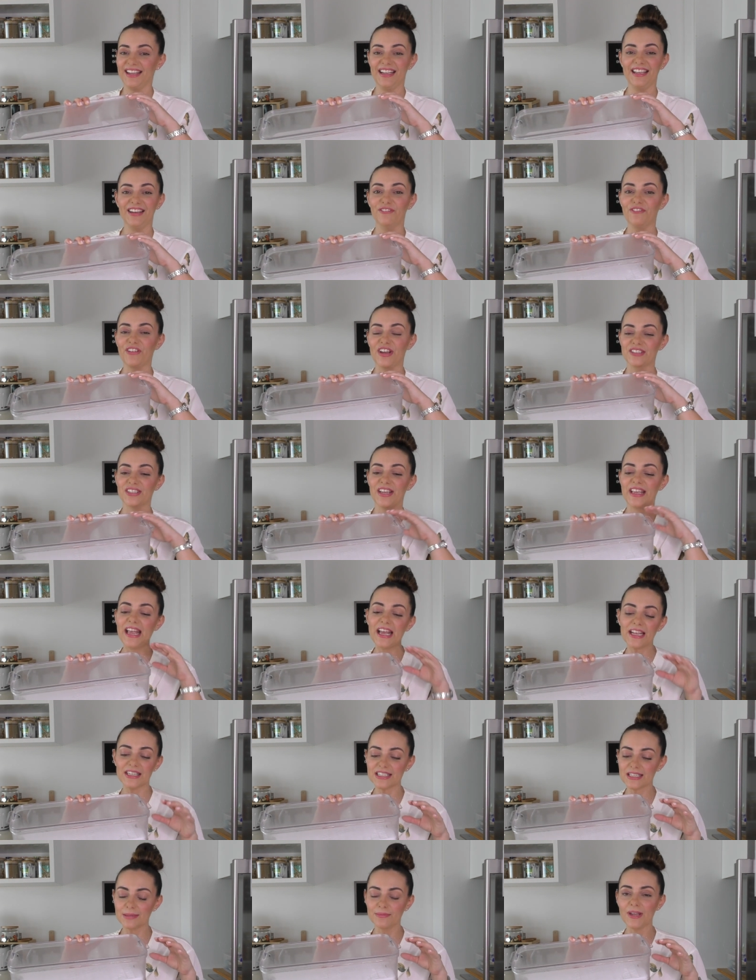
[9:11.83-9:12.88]
In fact, I
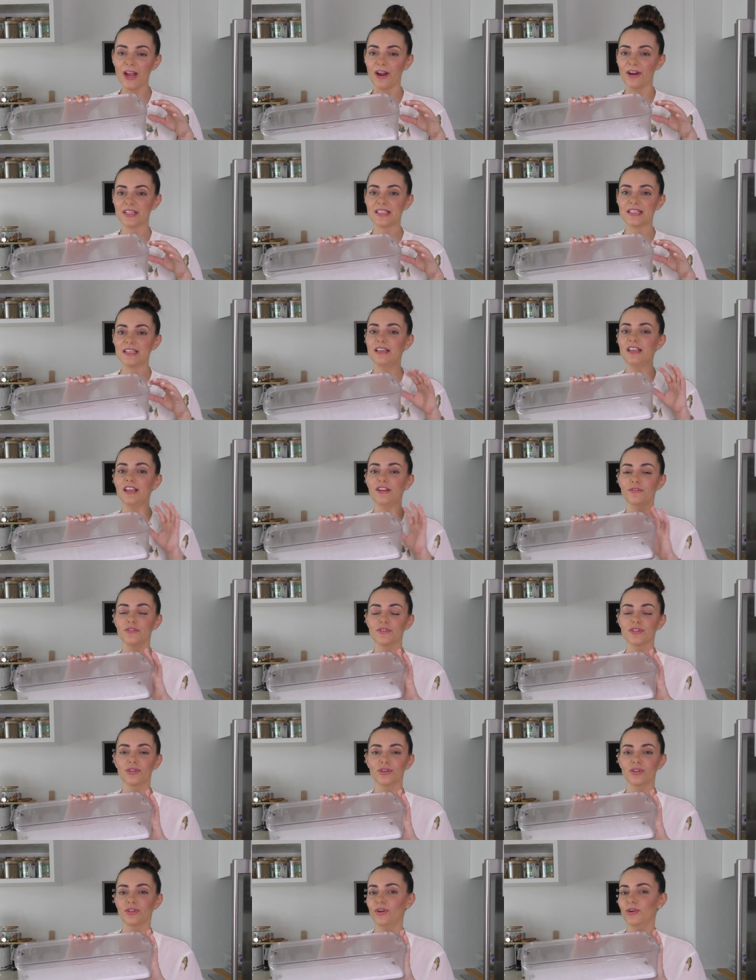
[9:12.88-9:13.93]
had some carrots in here for
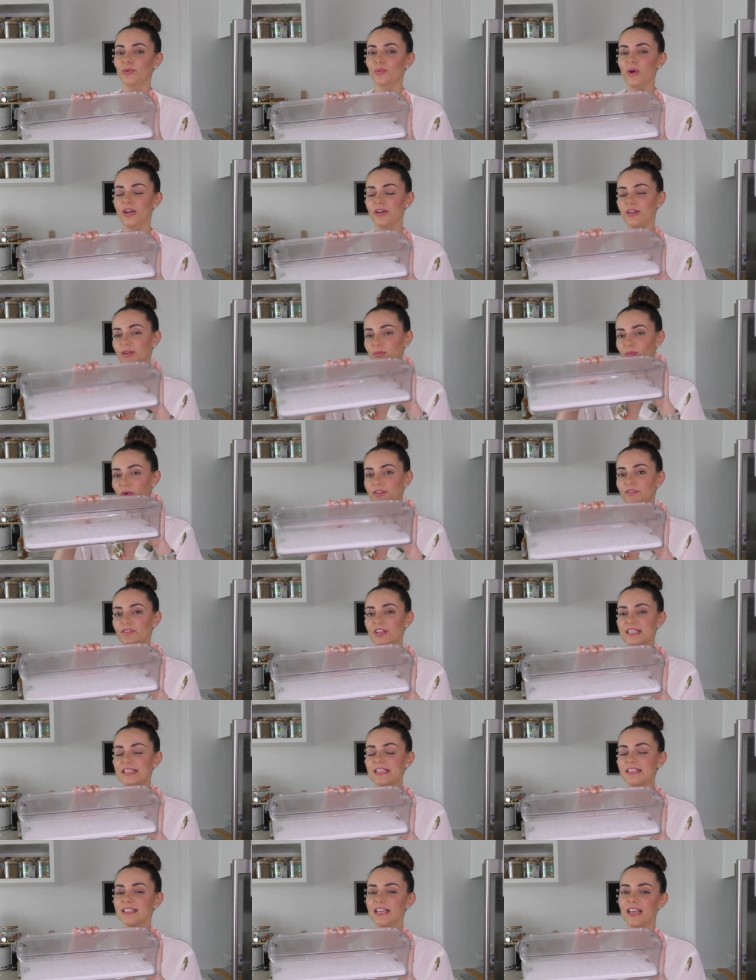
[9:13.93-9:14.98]
so long one, in one of
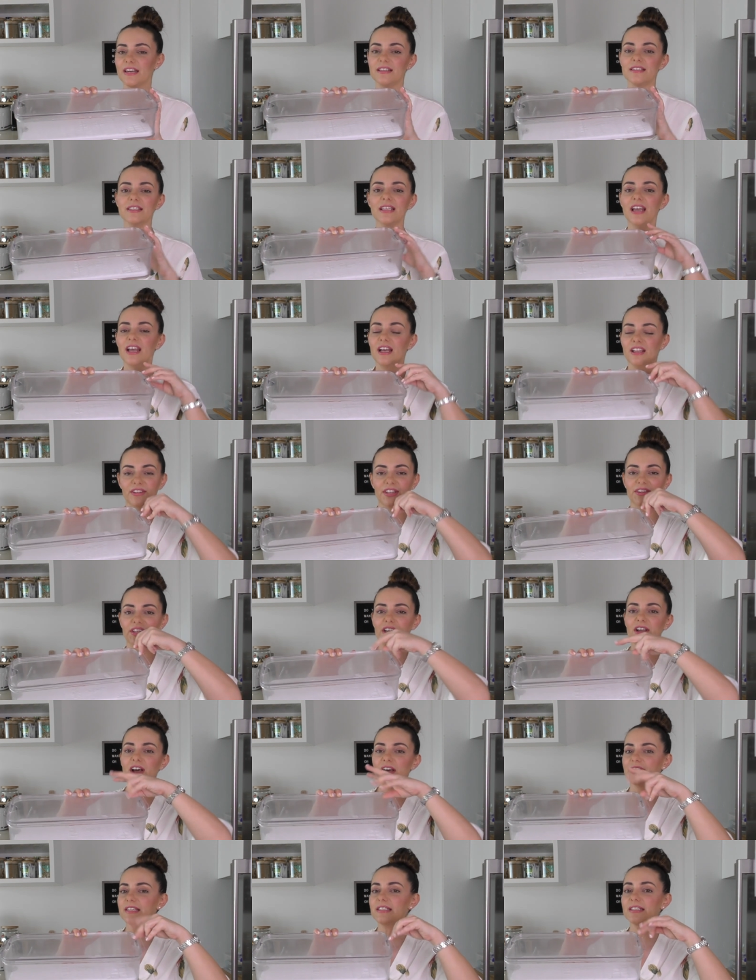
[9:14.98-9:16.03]
these containers that they
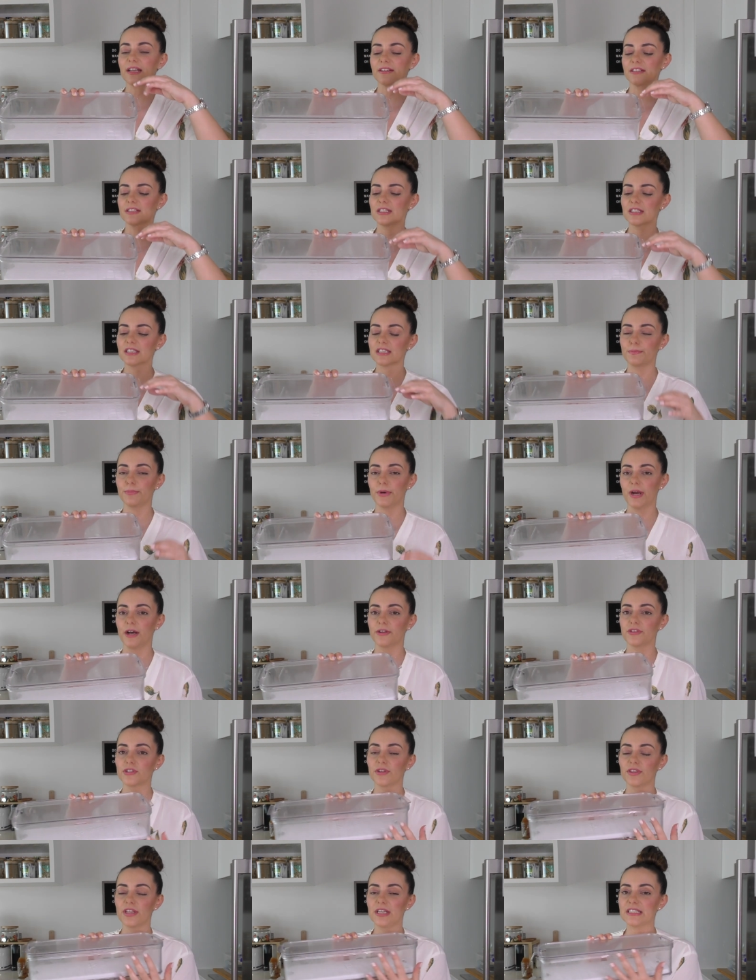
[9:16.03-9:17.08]
kind of started to
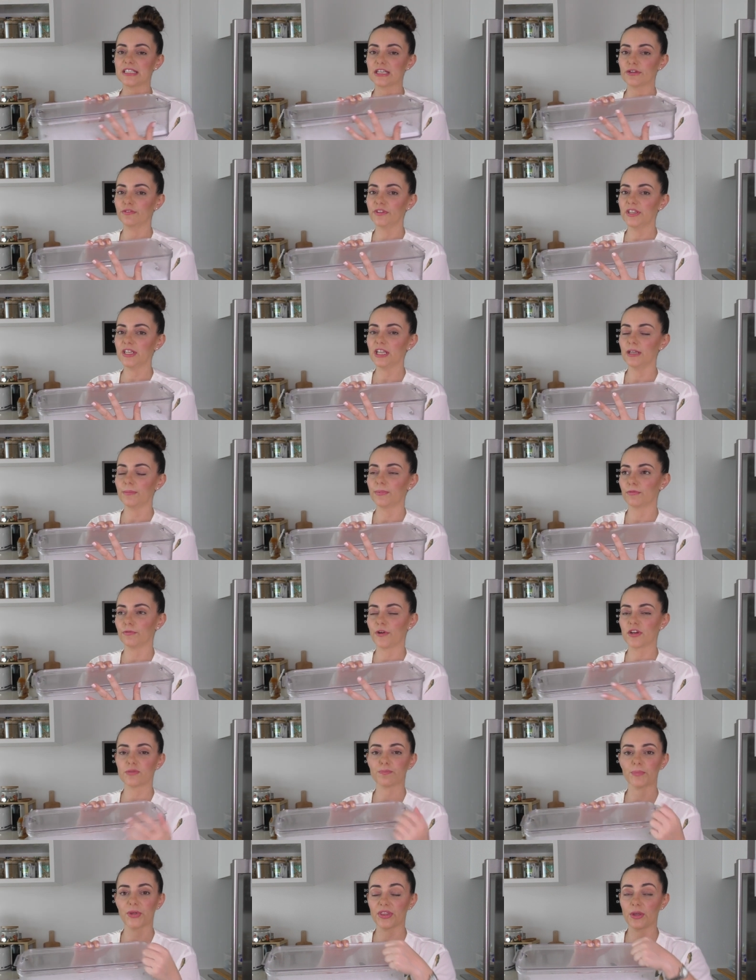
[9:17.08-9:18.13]
sprout. So they definitely keep it
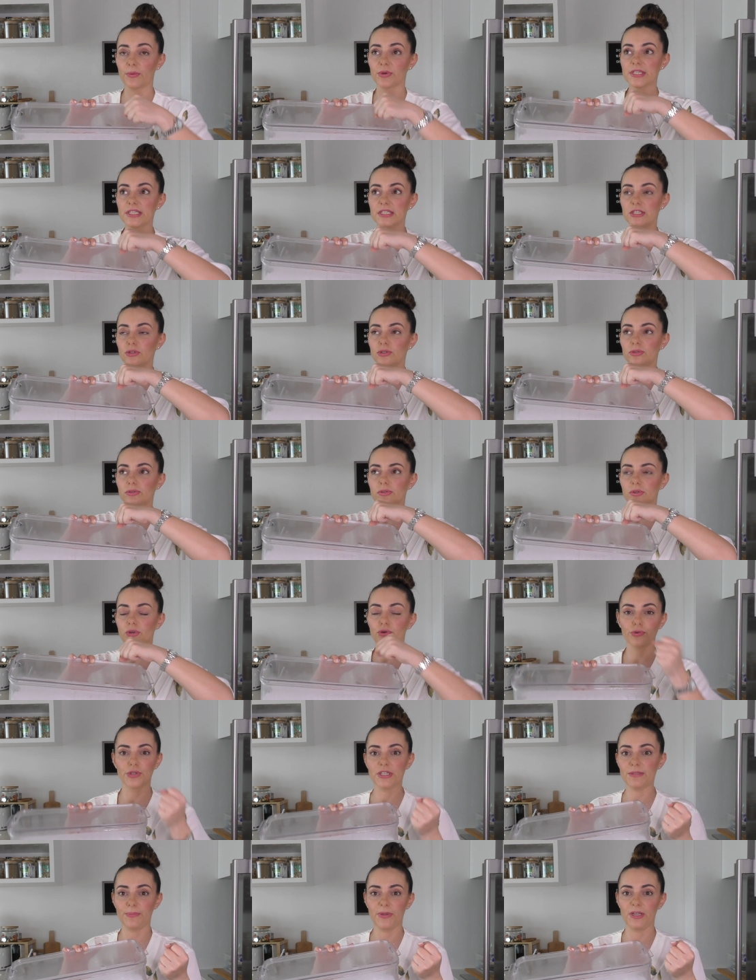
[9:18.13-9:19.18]
fresh, but they were still
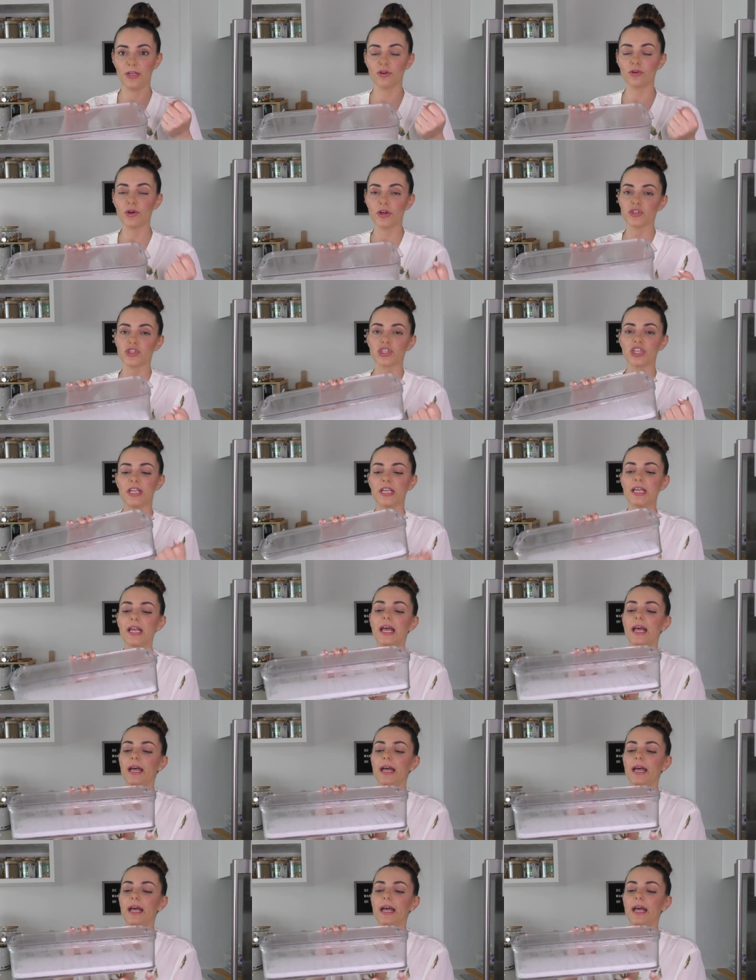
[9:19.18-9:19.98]
crispy and crunchy.